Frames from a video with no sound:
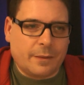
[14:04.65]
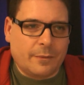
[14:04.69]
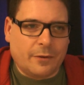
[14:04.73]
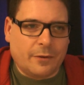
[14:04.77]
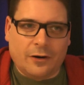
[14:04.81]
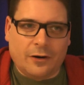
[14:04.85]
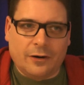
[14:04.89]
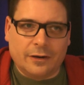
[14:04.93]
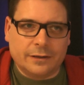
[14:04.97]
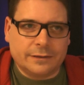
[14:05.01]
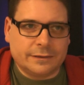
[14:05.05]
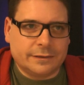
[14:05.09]

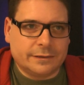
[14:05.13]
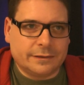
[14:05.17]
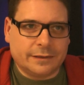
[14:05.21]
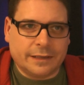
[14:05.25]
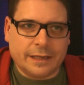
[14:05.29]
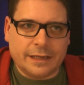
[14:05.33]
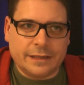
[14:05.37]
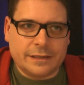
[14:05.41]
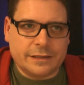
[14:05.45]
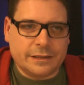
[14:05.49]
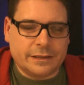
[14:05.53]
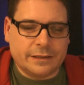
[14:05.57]
on
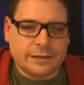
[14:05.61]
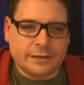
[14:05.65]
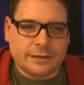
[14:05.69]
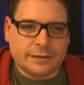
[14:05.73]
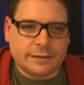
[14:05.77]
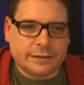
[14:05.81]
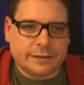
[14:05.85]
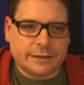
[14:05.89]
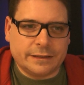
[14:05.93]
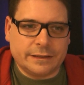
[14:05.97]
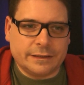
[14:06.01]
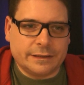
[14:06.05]
later in
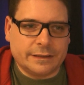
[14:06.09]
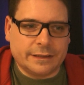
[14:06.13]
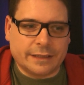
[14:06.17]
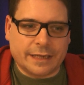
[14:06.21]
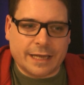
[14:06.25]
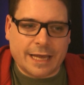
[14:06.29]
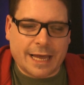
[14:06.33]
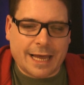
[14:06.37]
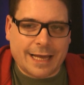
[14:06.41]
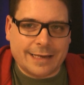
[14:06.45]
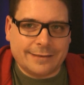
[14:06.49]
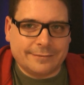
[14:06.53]
the season
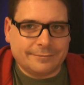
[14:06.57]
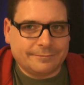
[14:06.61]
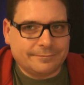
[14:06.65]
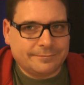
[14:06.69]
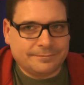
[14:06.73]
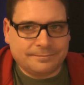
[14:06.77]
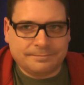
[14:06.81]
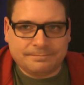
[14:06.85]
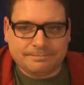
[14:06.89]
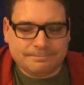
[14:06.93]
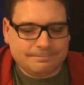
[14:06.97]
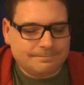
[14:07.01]
again.
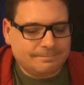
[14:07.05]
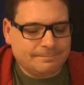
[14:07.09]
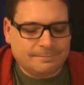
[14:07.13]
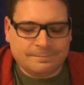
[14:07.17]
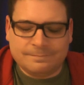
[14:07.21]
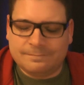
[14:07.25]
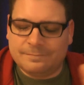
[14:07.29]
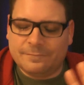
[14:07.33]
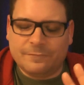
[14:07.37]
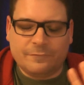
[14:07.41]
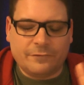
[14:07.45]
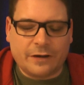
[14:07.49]

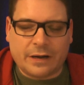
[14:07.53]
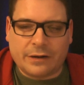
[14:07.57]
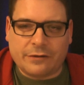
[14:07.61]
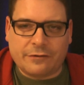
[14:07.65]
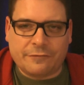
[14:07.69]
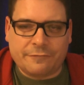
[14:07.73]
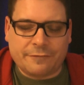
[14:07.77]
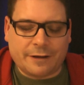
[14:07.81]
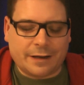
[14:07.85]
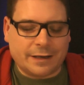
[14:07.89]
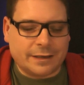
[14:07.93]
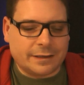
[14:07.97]
Very
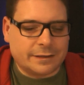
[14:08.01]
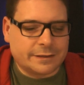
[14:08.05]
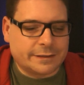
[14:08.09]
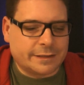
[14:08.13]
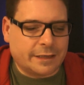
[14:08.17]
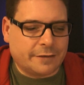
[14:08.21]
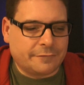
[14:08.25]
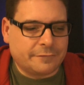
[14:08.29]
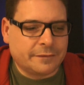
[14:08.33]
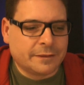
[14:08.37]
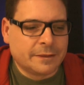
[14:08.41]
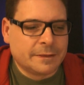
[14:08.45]
funny
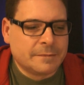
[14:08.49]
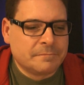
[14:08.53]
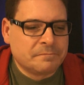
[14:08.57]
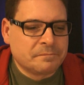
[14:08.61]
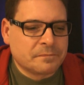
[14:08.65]
stuff.